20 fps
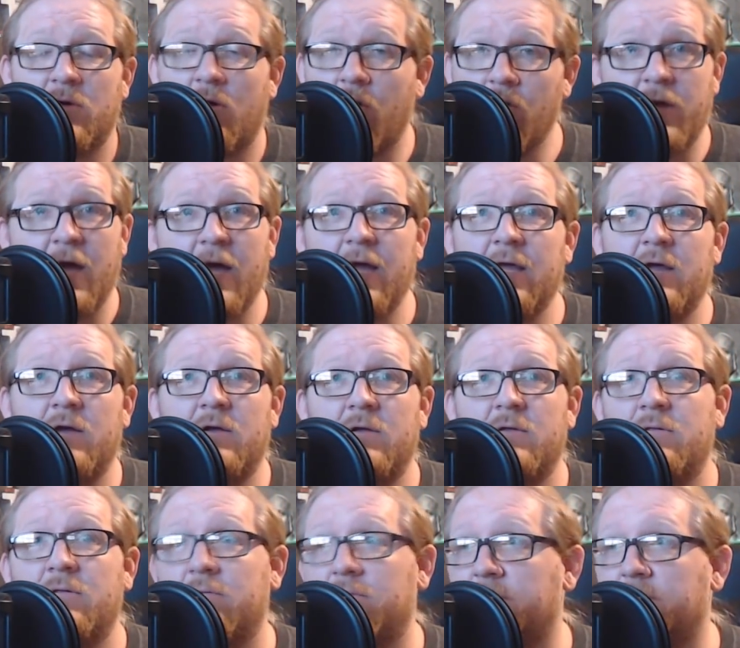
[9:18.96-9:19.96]
Okay?
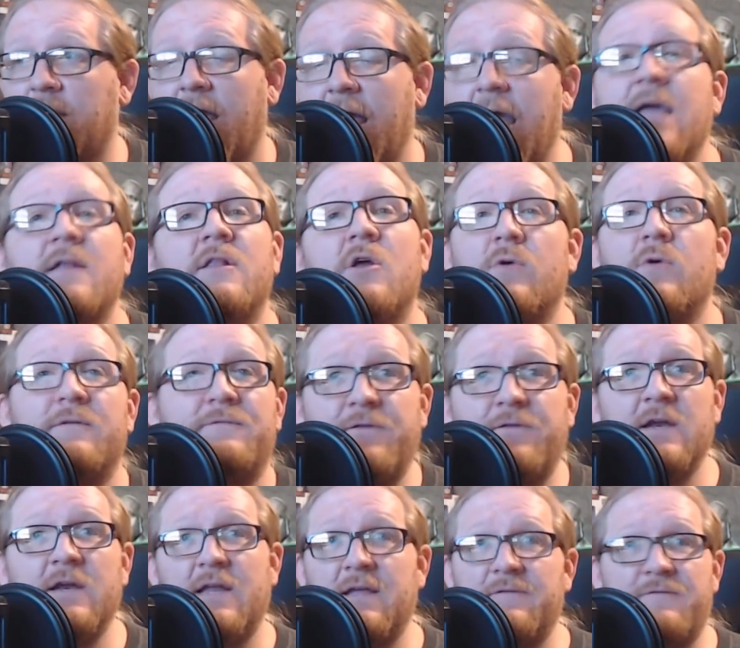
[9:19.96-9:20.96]
The Halo
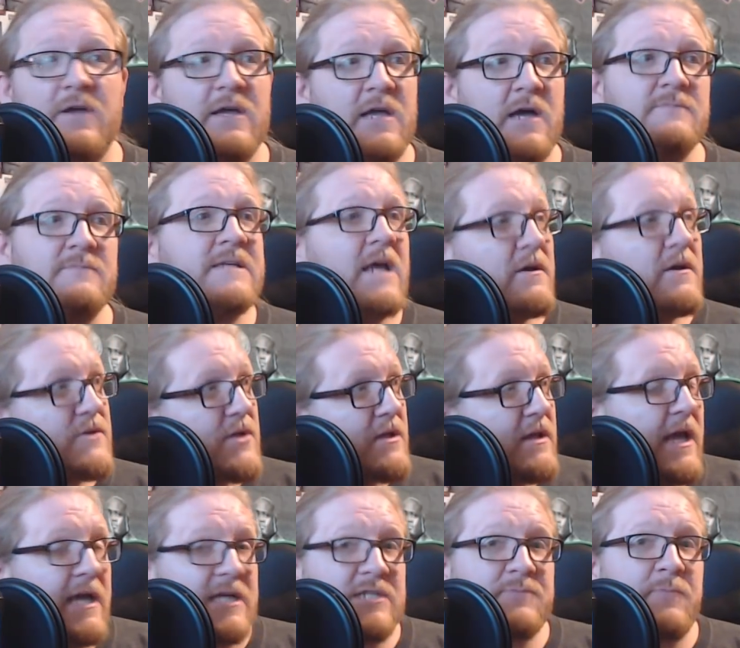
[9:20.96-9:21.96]
Infinity, if it comes out to
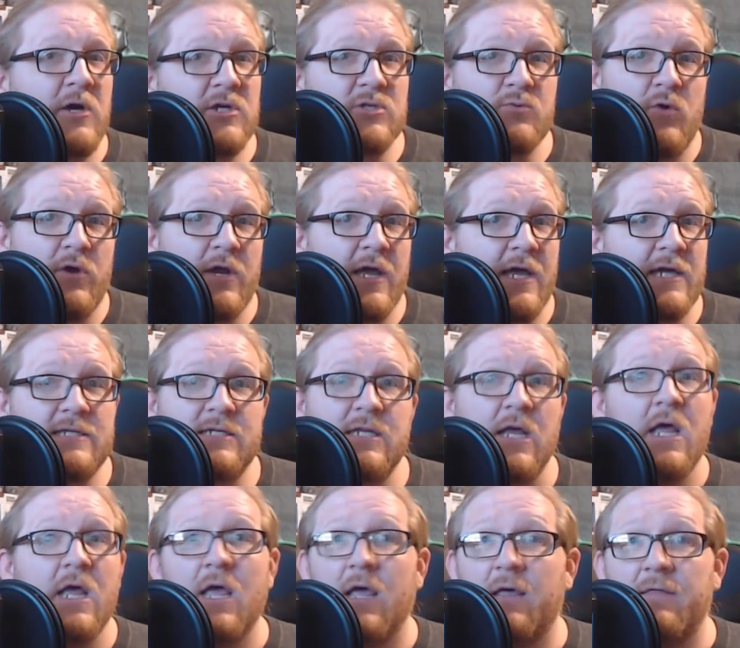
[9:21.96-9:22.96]
the Xbox One X,
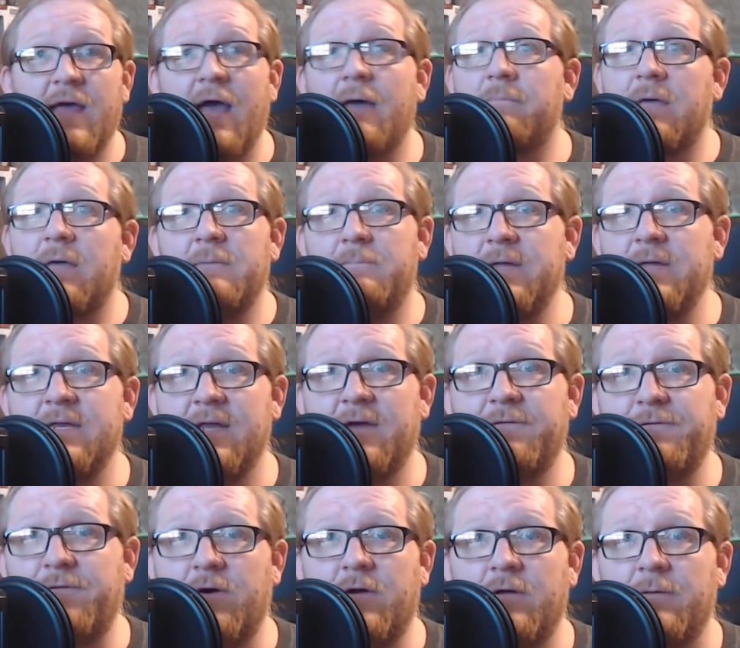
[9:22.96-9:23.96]
that may be
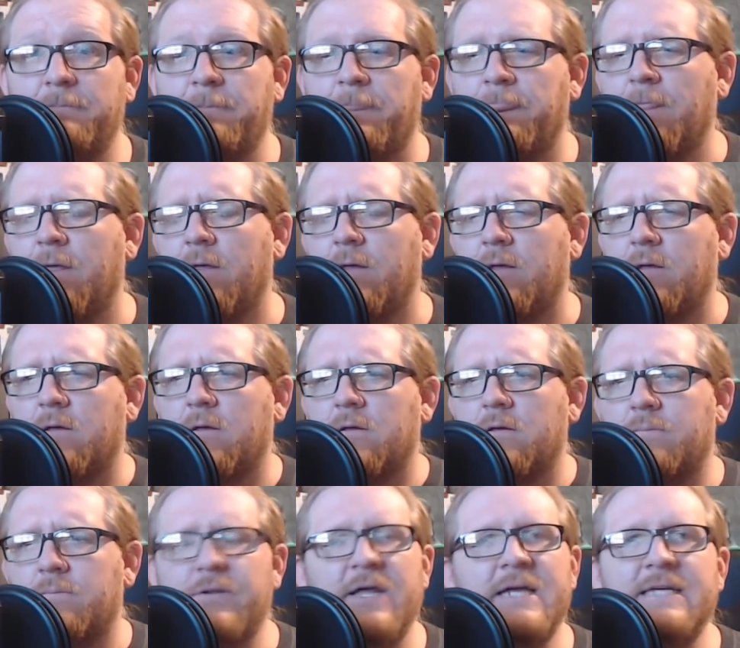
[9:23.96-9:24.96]
different.
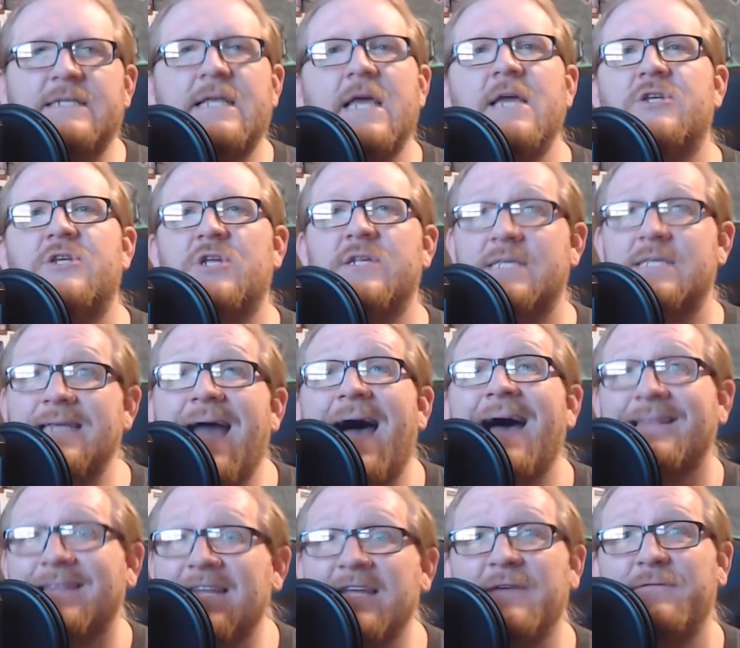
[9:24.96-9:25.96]
PlayStation's
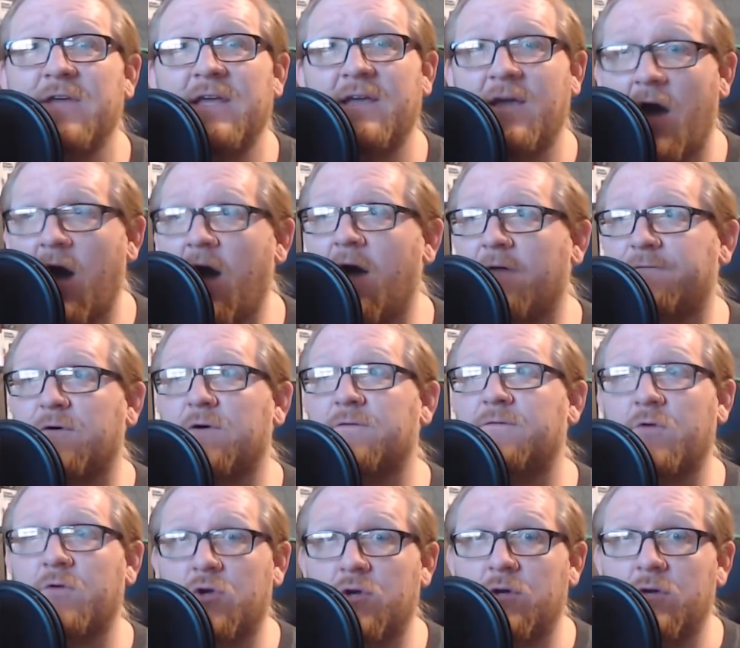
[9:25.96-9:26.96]
not living off
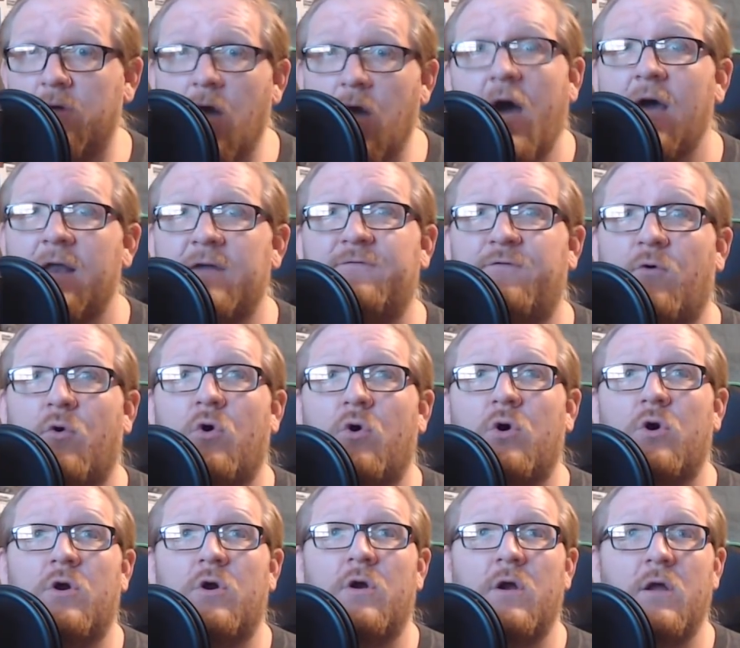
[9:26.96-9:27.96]
of God of
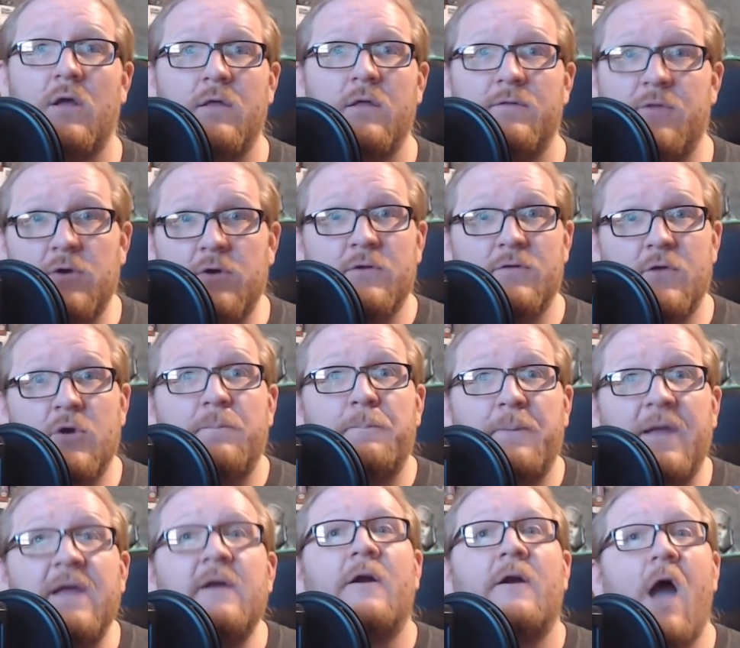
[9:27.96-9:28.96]
War. They're
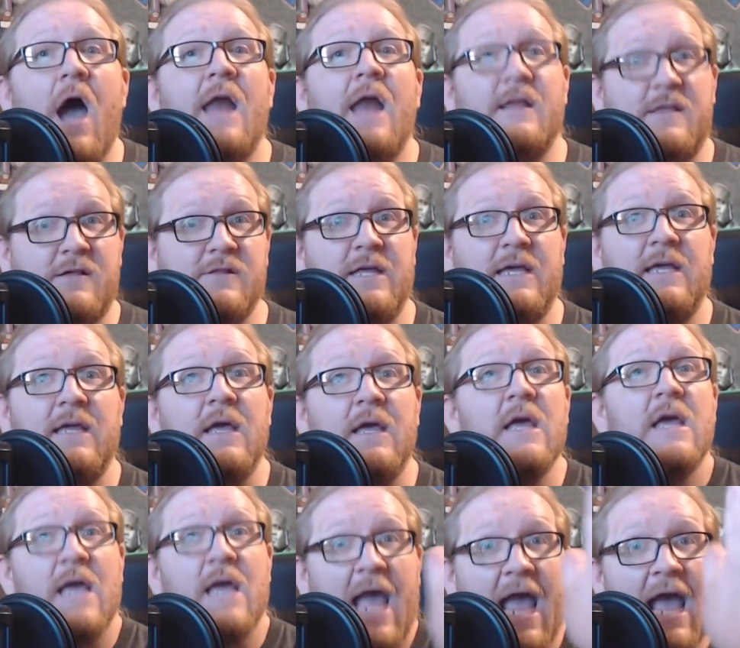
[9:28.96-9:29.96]
periodically
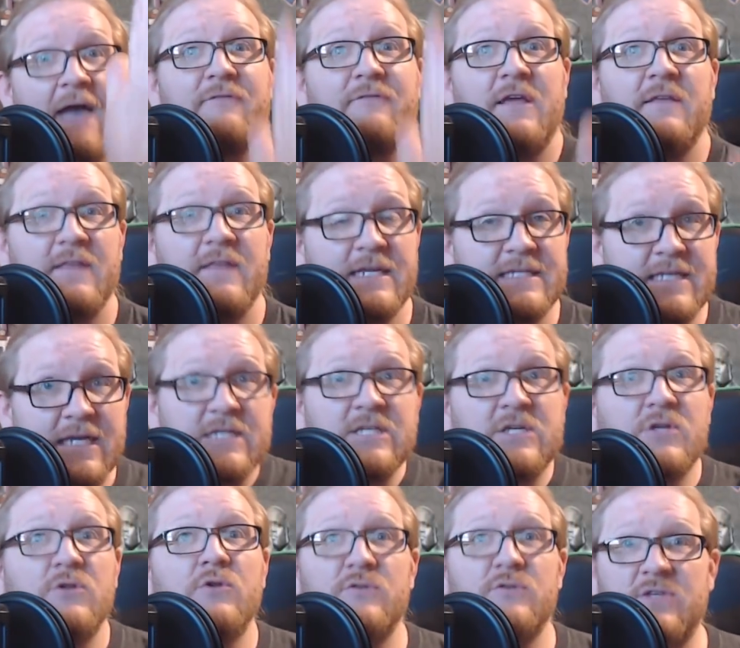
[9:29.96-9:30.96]
having these
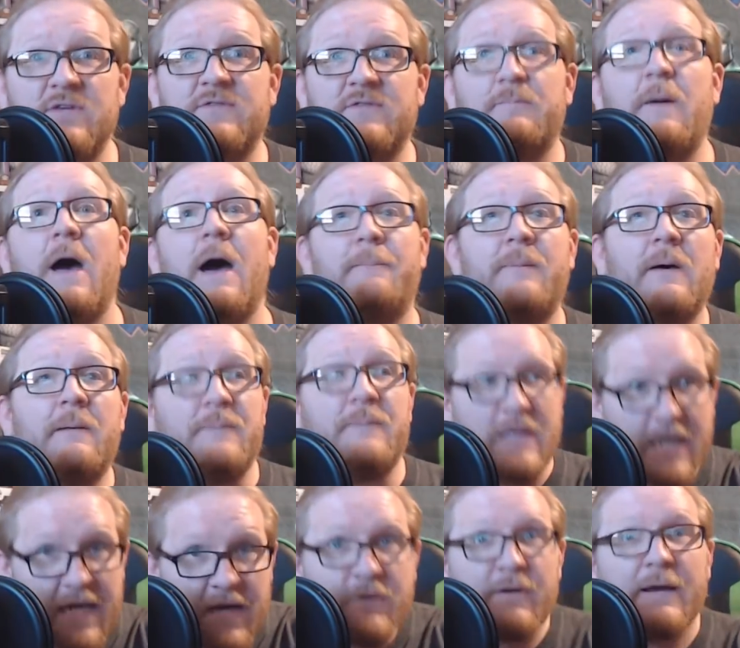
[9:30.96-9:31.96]
exclusives pop up
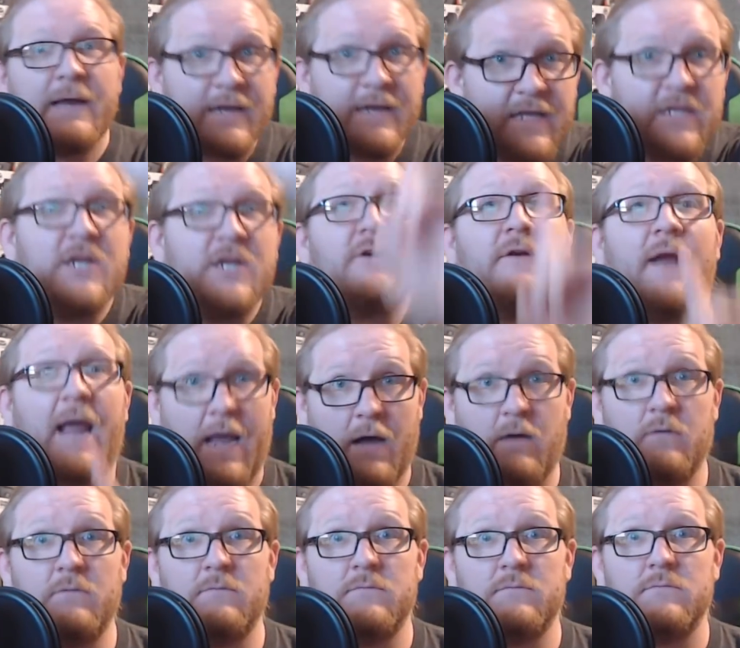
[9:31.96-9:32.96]
year in and year
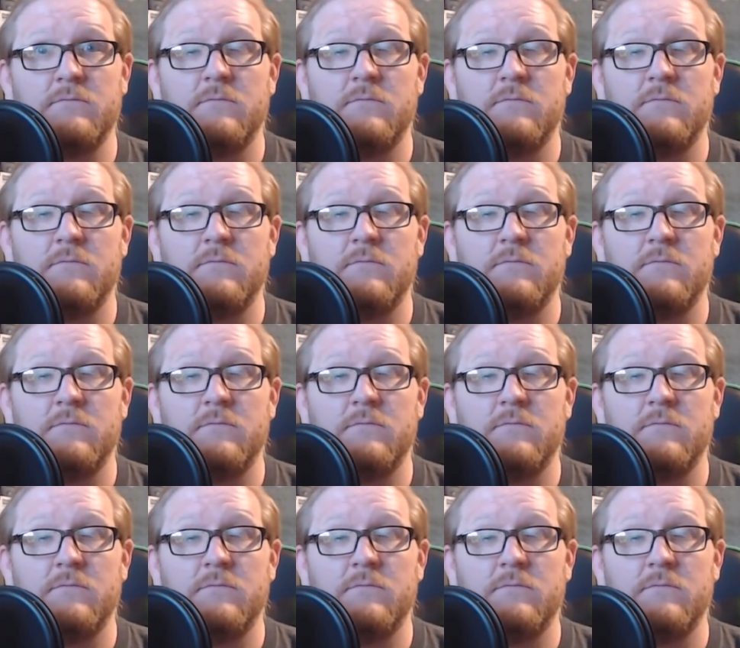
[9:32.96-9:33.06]
out.